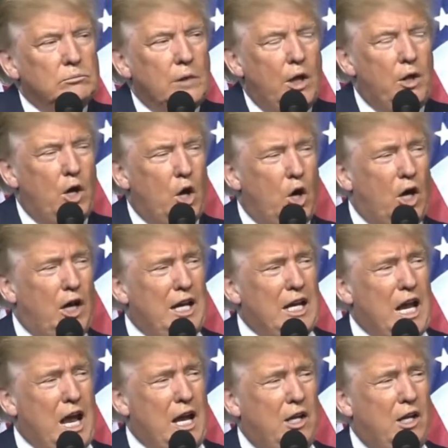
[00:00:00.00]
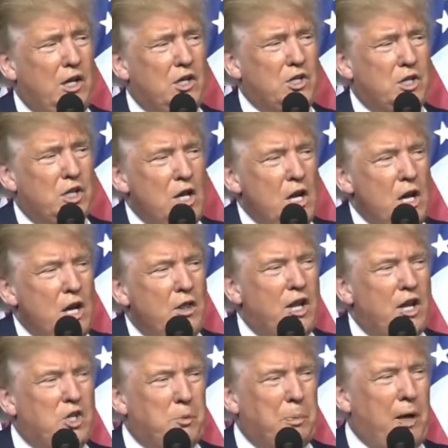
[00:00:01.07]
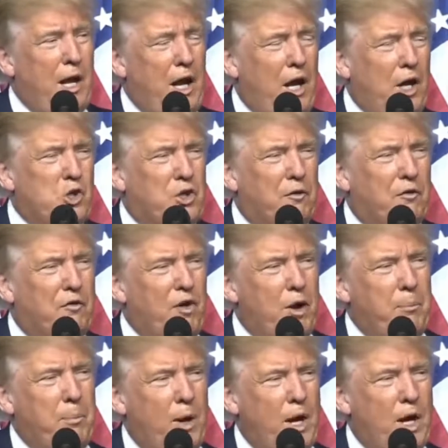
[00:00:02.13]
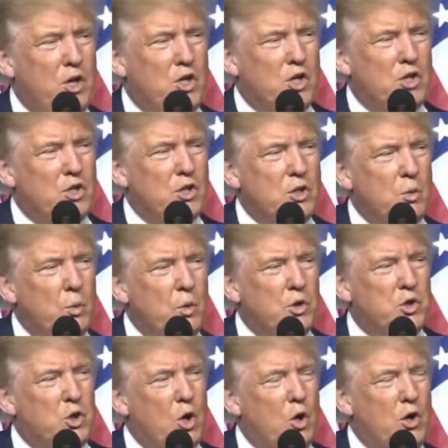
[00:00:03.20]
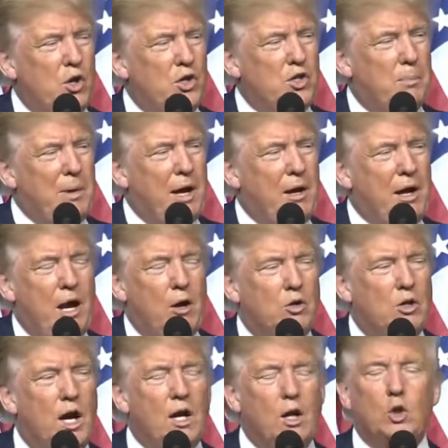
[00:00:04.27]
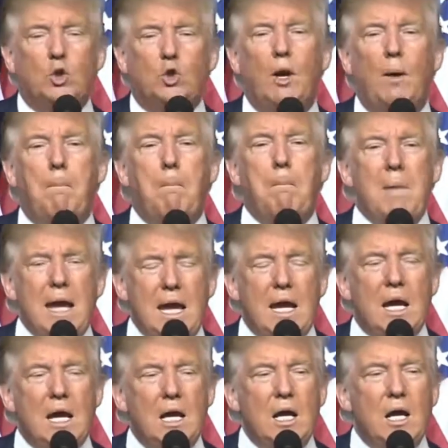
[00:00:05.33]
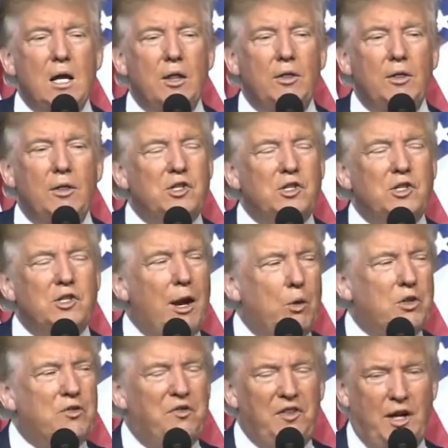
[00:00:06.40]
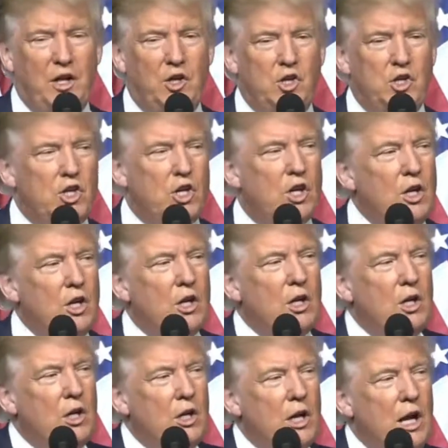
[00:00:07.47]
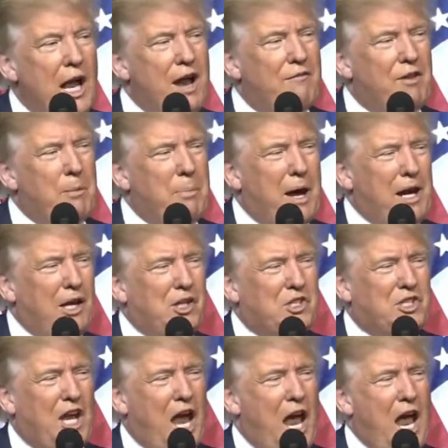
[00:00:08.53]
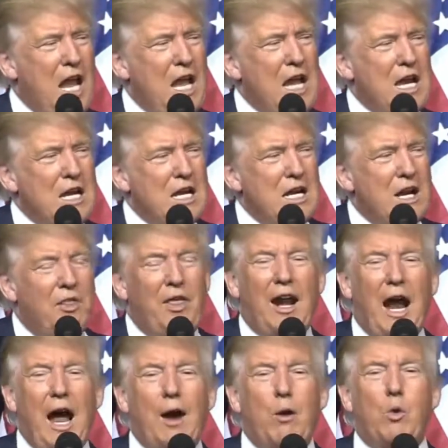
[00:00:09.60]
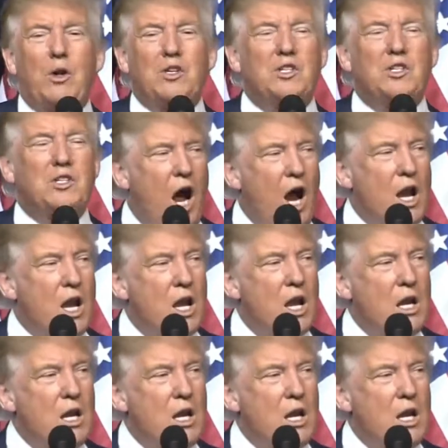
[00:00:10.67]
In the early 90s, they splashed the front pages with stories about how Donald Trump, they said I was finished. Everybody said that I was done.